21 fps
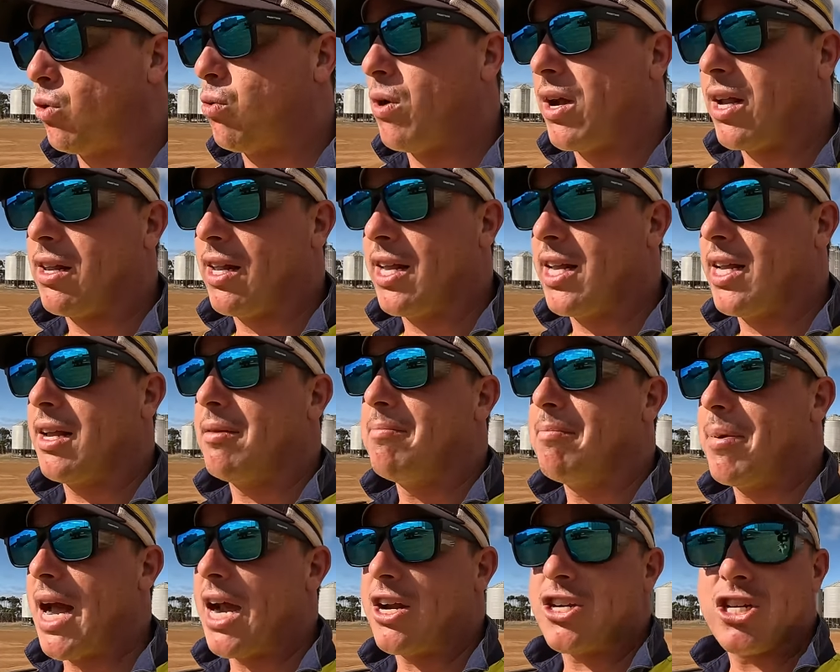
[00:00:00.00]
quickly
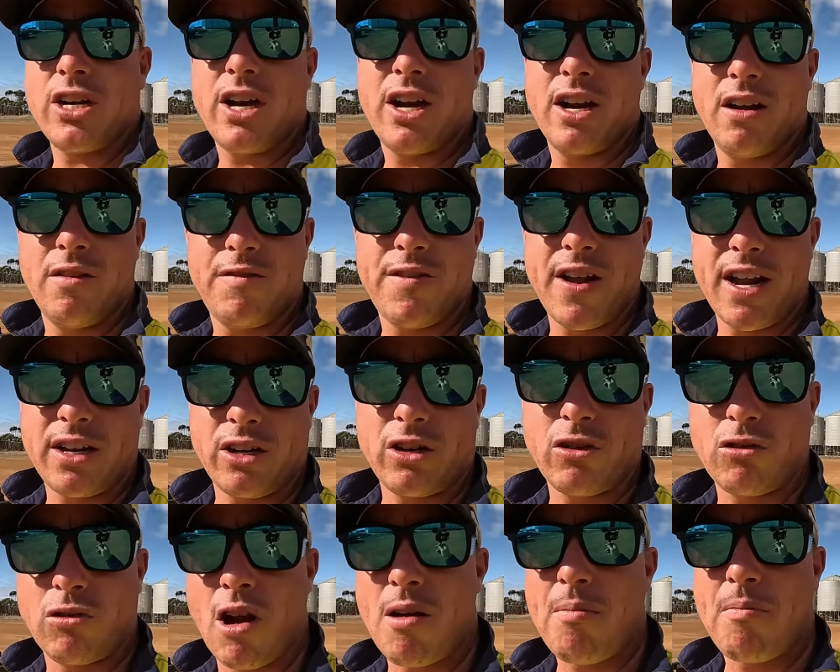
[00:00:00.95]
compaction can affect a
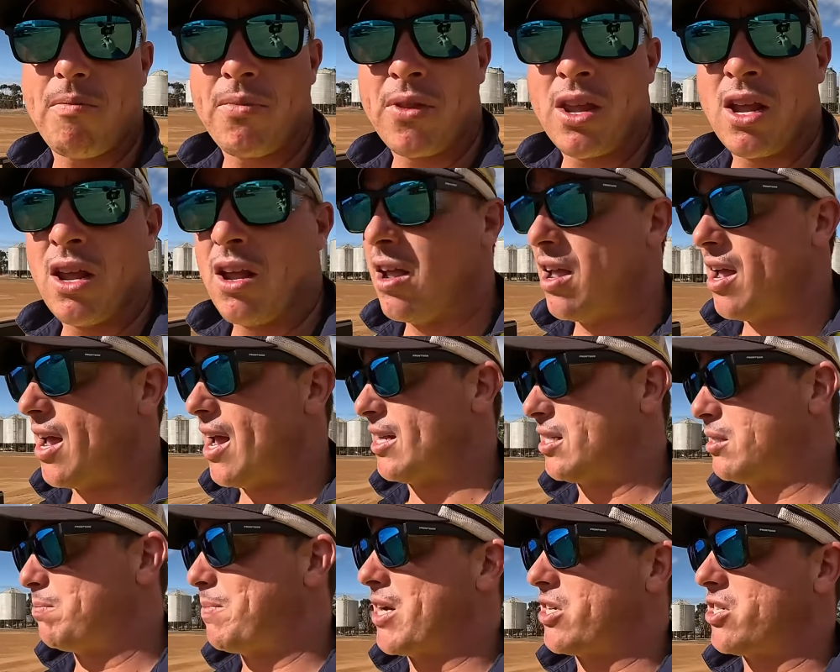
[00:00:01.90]
crop,
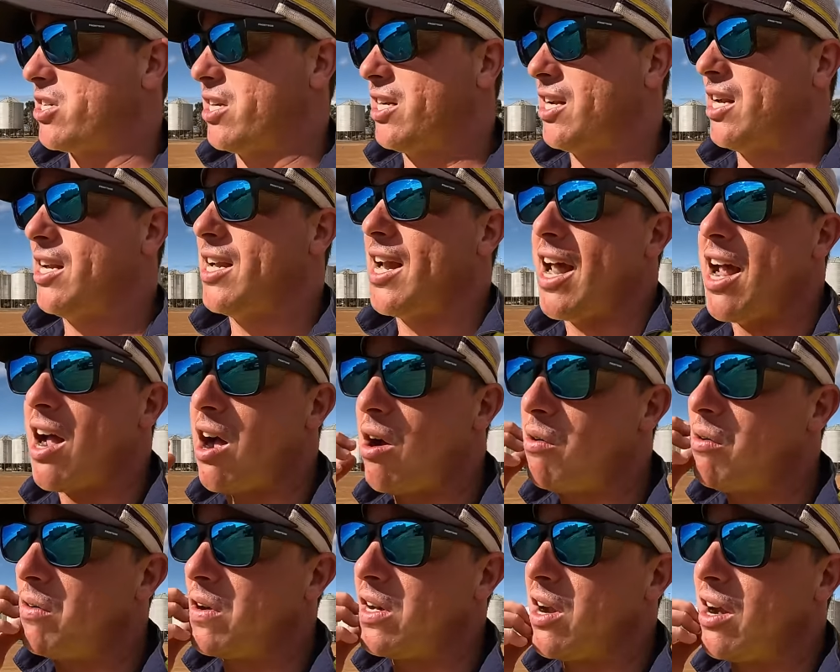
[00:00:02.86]
especially in our
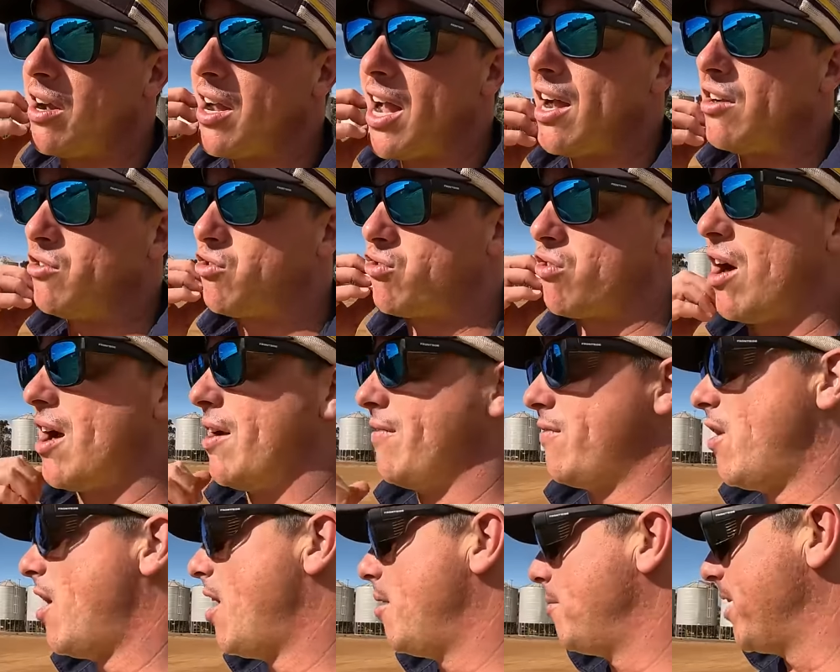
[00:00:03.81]
you know our dry
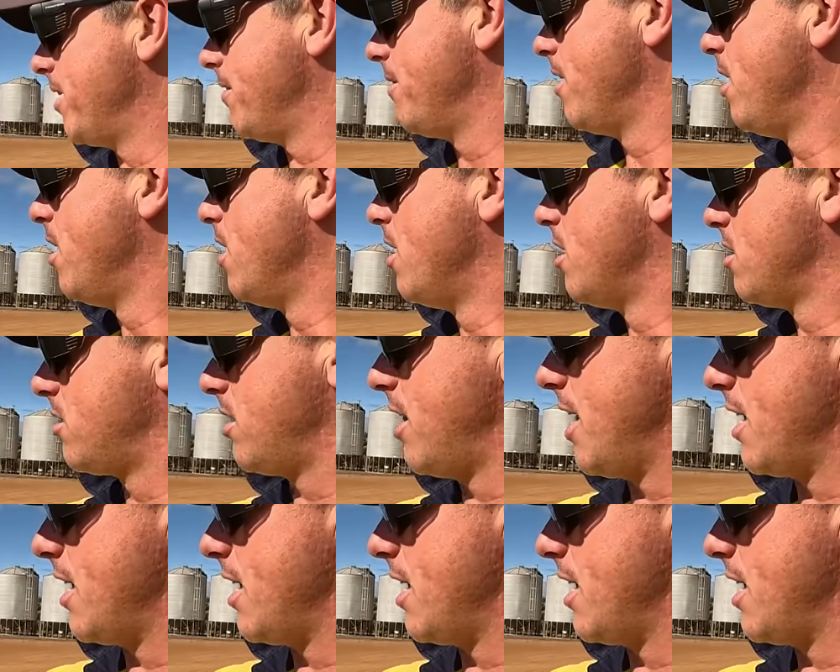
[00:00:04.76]
environment. So